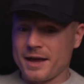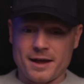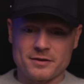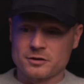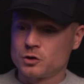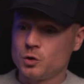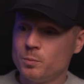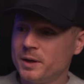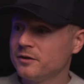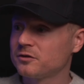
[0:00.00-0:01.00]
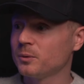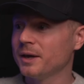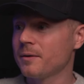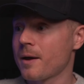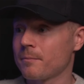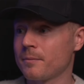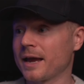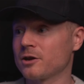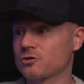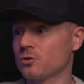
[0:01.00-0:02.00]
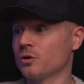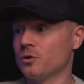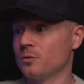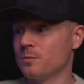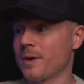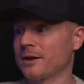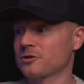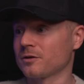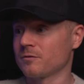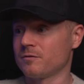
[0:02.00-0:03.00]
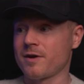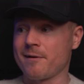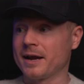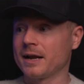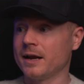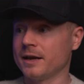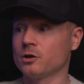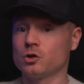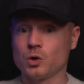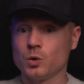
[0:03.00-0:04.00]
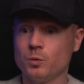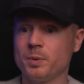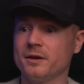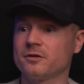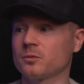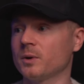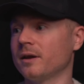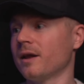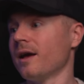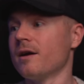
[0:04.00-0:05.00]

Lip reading: If it's a 2-piece suite, make sure you mention very clearly 2-piece suite.